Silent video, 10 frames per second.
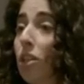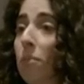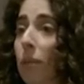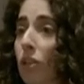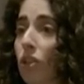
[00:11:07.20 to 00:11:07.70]
It
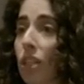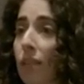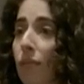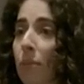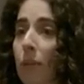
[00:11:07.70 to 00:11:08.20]
shouldn't be in your
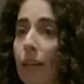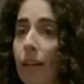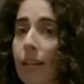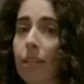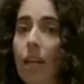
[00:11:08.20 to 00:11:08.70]
CV
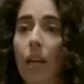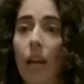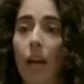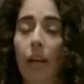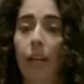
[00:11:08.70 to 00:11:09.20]
because
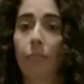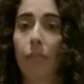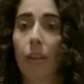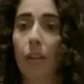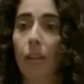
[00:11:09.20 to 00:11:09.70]

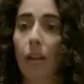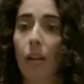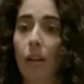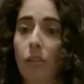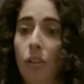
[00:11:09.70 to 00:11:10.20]

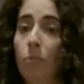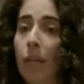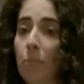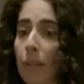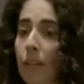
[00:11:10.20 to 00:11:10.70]
you
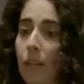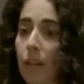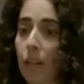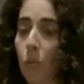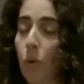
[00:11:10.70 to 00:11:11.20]
might
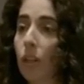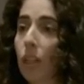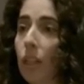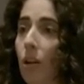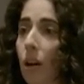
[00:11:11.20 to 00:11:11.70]
be
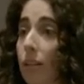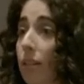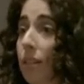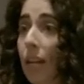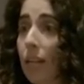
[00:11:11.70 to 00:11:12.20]
working on
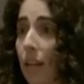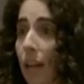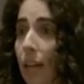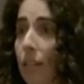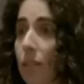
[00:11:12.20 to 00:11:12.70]
a state
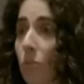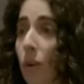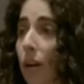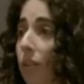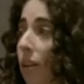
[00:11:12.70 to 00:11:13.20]
case
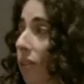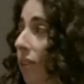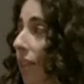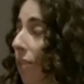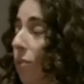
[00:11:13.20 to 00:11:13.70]
where
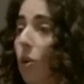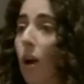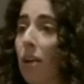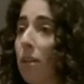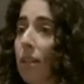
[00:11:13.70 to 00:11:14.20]
that
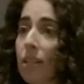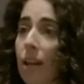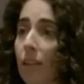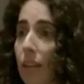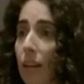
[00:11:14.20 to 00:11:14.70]
requirement is
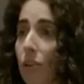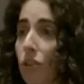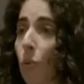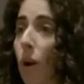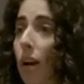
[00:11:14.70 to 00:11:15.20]
not there.
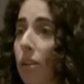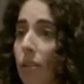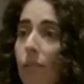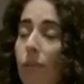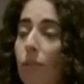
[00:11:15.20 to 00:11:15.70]
So why are
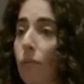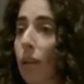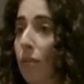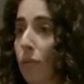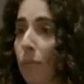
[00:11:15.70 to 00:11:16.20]
you giving
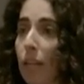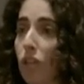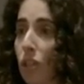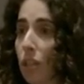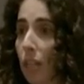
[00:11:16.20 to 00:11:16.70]
free
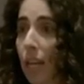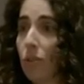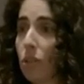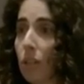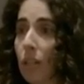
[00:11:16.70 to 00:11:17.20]
information to
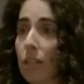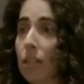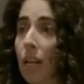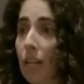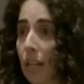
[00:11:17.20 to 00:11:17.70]
counsel in the
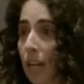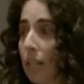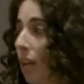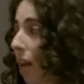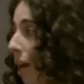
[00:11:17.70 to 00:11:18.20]
state
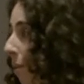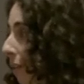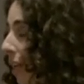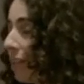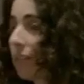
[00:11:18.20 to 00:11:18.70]
case
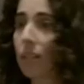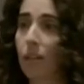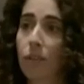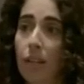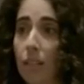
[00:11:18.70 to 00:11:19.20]
about cases
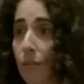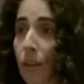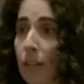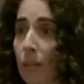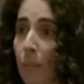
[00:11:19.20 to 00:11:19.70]
that you've
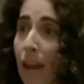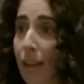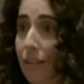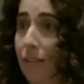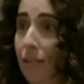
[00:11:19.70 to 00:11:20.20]
testified in the
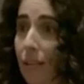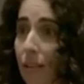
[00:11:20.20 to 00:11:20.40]
past?